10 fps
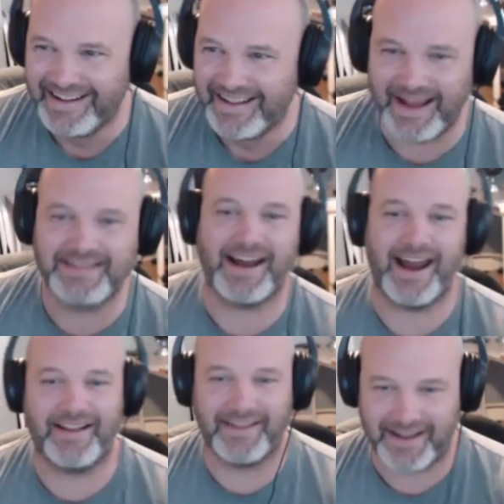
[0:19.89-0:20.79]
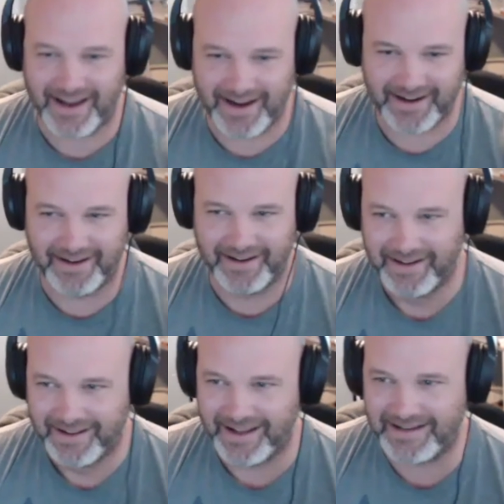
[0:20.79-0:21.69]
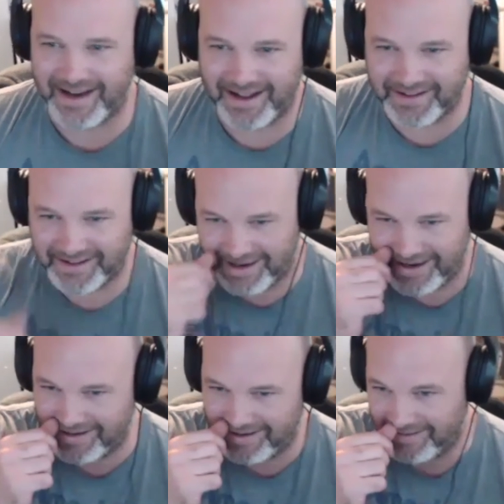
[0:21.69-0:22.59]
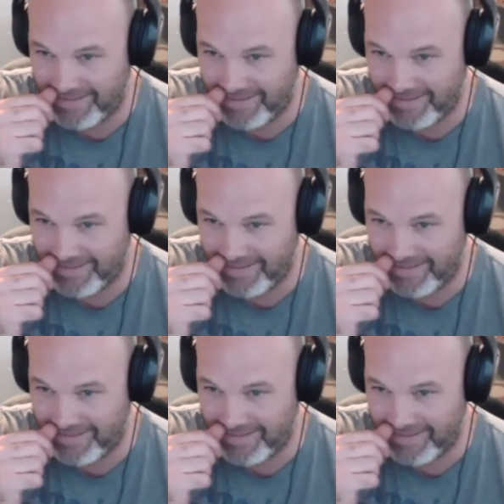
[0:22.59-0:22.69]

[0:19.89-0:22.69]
That's allocated. That's allocated.